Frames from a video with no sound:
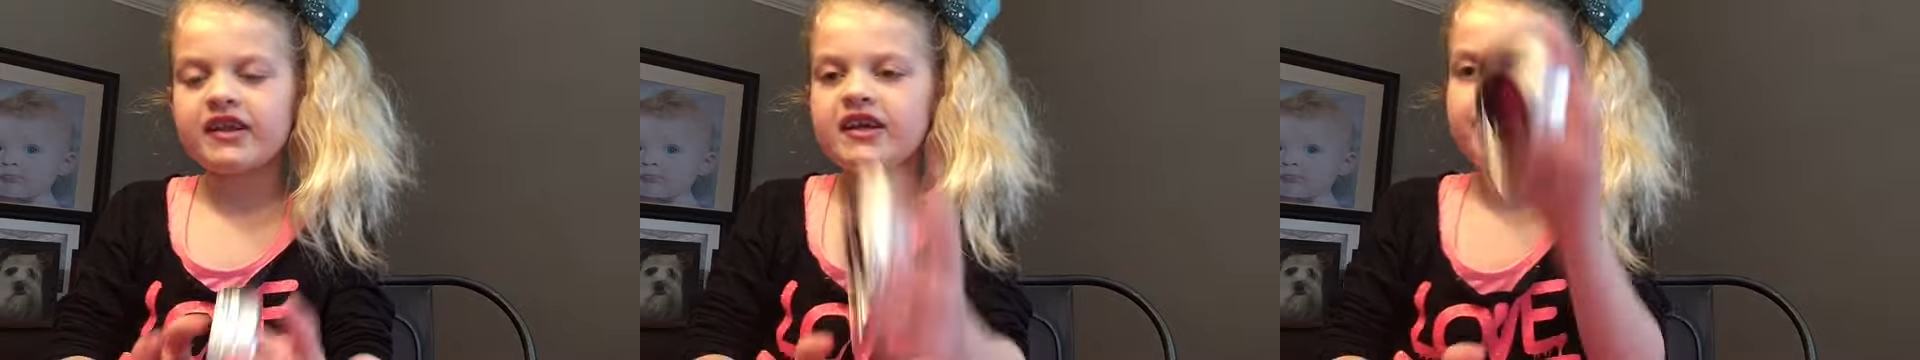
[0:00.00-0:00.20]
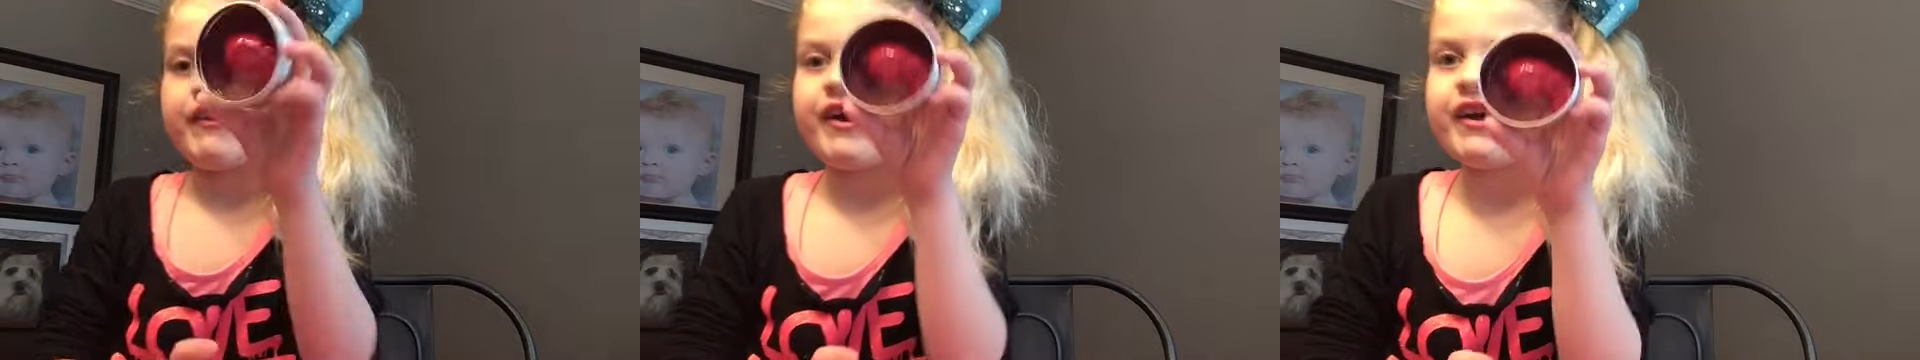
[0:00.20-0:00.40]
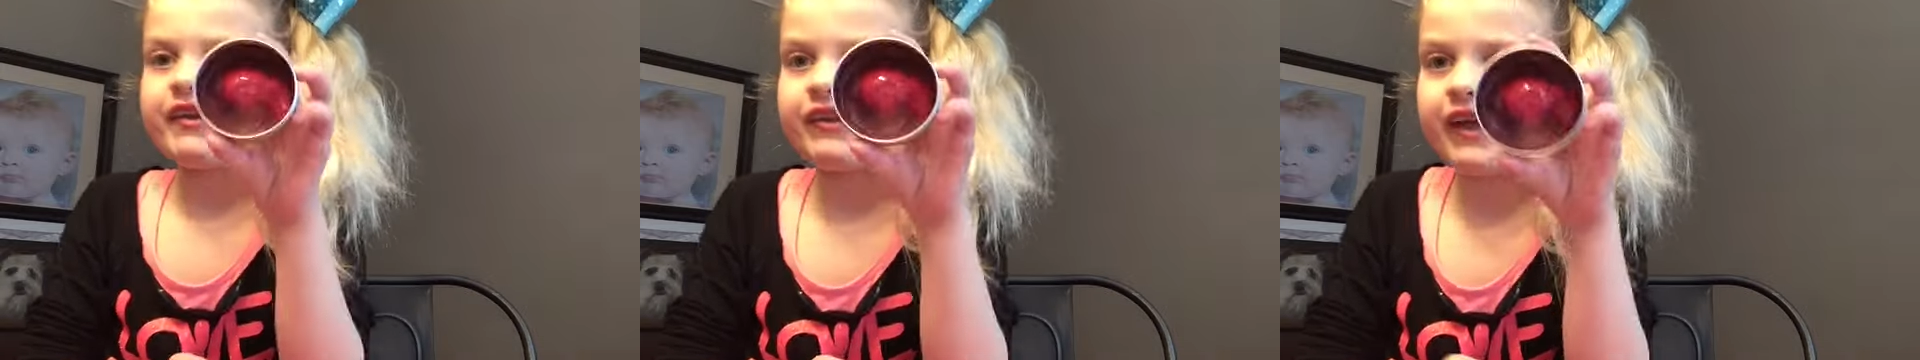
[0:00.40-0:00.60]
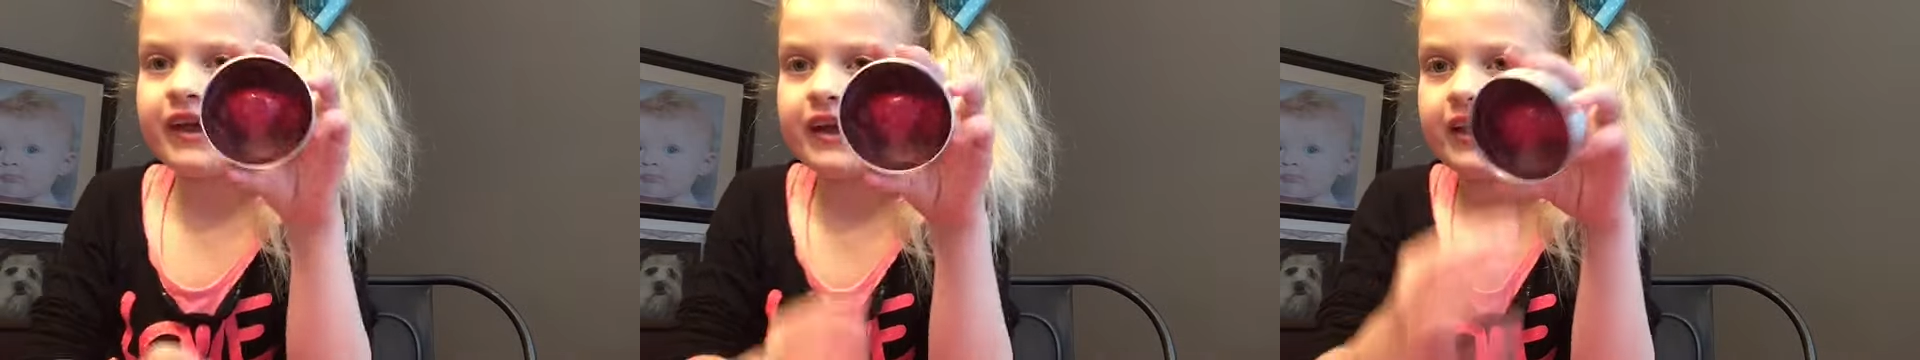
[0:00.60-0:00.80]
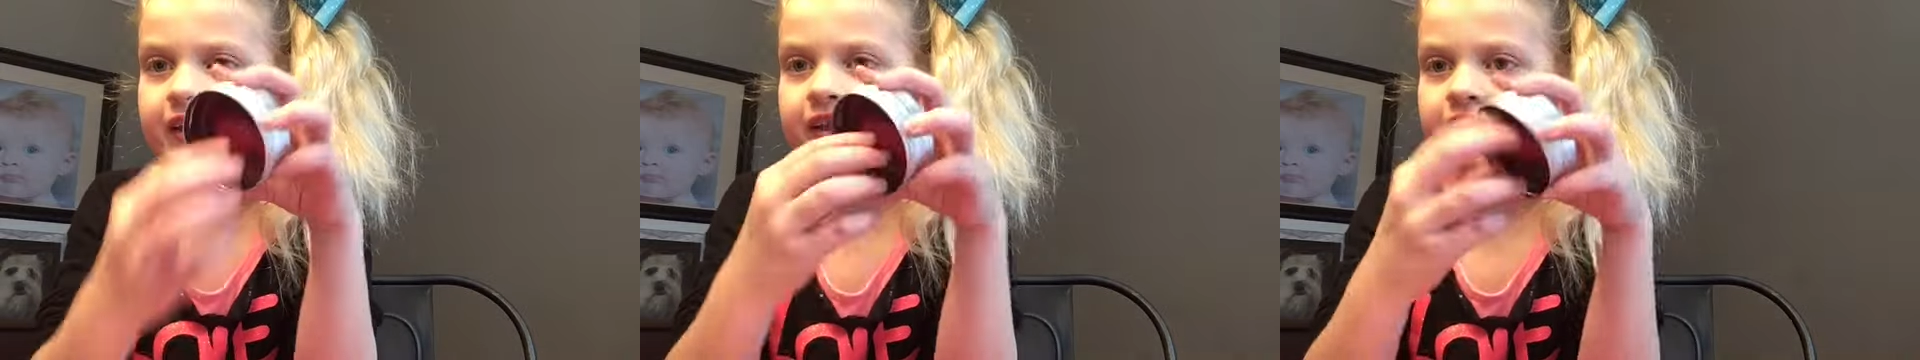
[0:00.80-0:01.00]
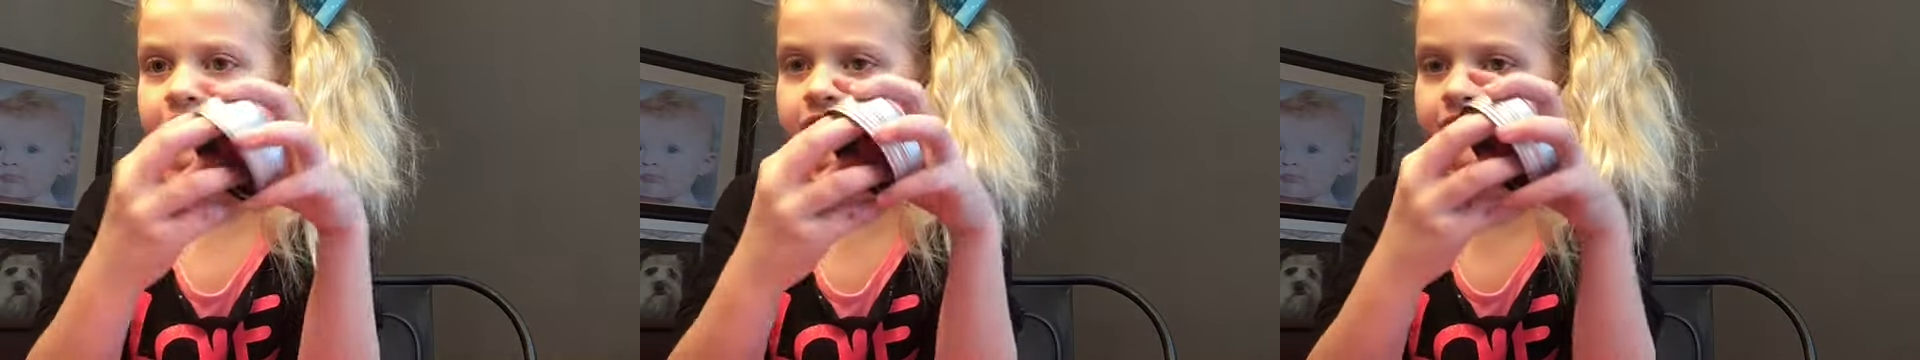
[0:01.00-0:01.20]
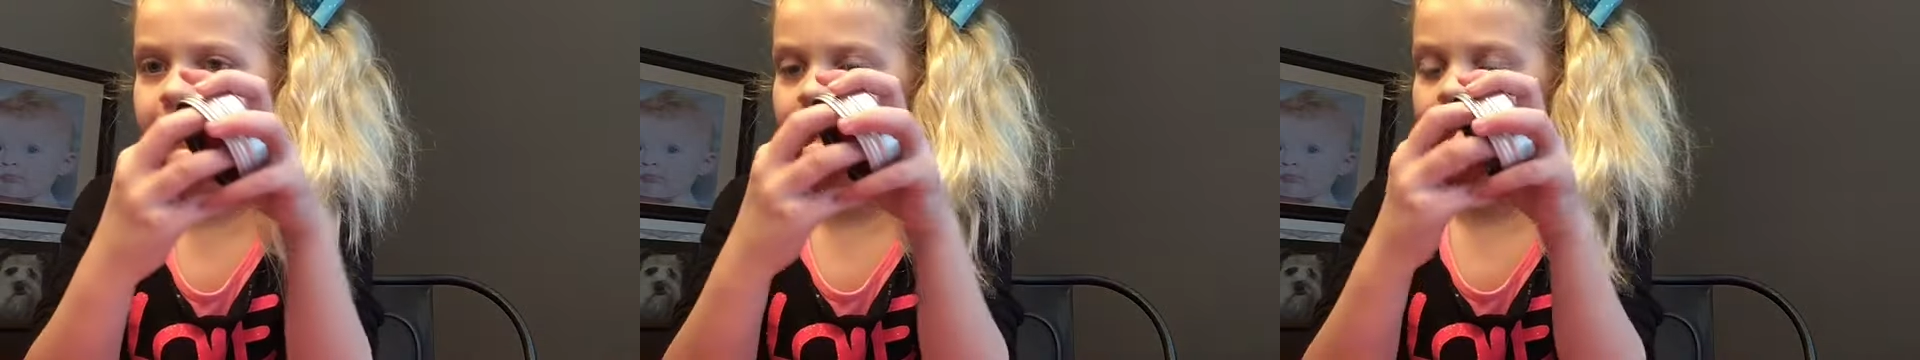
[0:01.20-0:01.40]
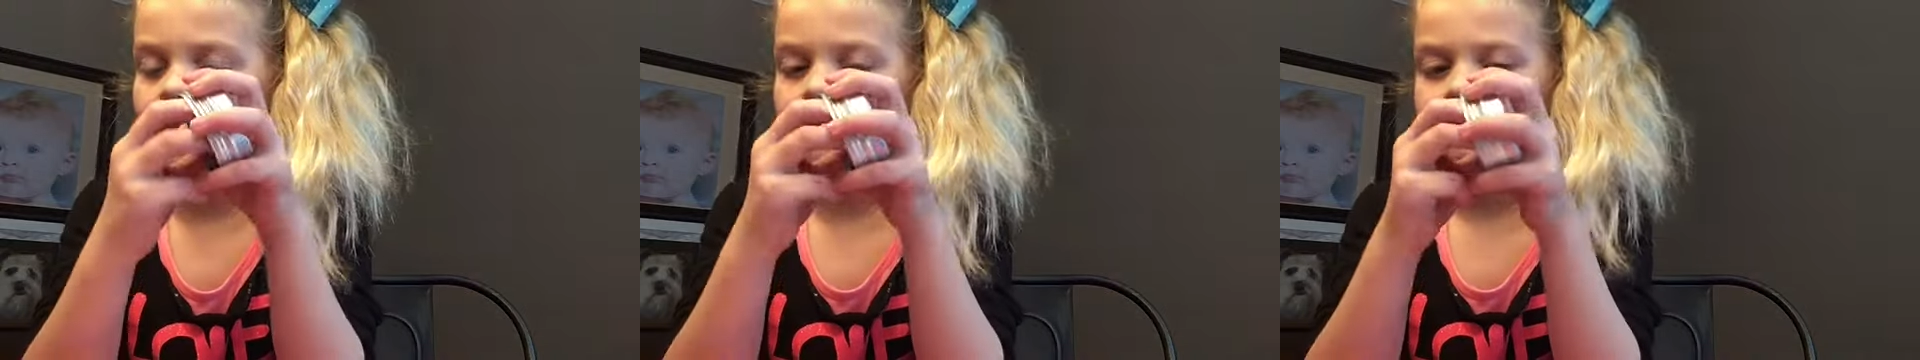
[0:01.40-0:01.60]
leave it, like, look at
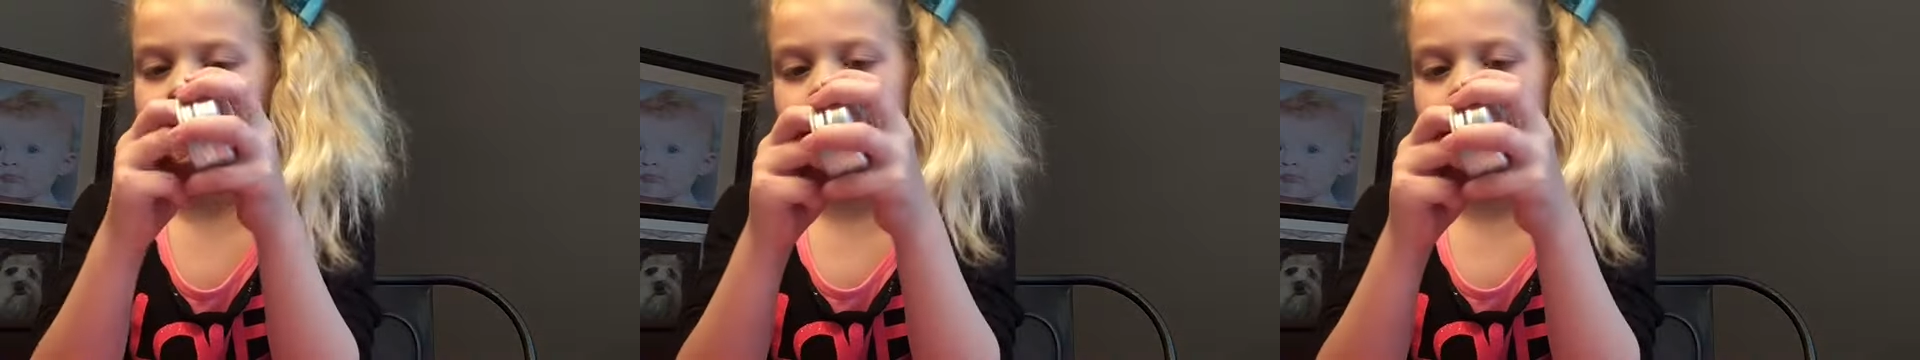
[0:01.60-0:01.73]
that color.